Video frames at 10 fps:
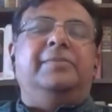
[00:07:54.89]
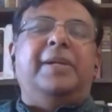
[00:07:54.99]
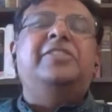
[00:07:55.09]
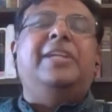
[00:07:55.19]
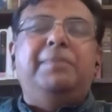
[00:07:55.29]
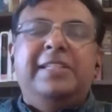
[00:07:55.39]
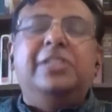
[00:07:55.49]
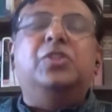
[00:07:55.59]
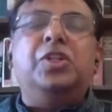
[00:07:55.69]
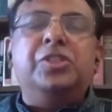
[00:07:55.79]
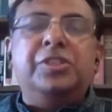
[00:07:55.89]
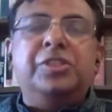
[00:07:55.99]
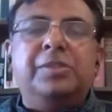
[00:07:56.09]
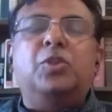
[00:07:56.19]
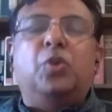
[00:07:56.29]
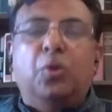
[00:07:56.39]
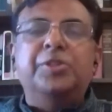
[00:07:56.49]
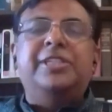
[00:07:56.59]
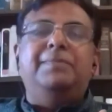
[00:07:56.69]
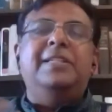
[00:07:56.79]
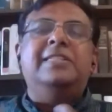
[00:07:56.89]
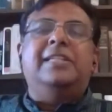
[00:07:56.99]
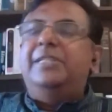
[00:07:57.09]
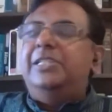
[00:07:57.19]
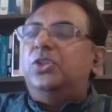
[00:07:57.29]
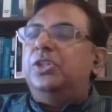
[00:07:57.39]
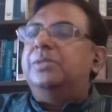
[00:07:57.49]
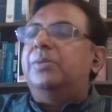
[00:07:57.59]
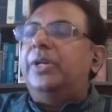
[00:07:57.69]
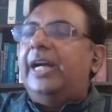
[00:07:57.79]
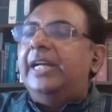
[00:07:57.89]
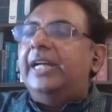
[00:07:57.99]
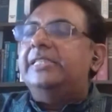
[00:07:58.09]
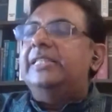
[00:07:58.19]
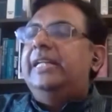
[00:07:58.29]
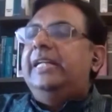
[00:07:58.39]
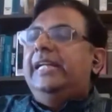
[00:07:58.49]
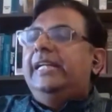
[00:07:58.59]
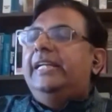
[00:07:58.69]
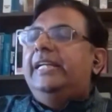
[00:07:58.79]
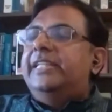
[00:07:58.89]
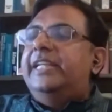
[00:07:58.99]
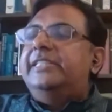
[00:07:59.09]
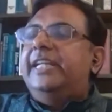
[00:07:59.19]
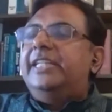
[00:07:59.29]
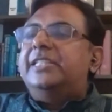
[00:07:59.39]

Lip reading: By sapiens, he talks about Homo sapiens, that means he talks about us. He says that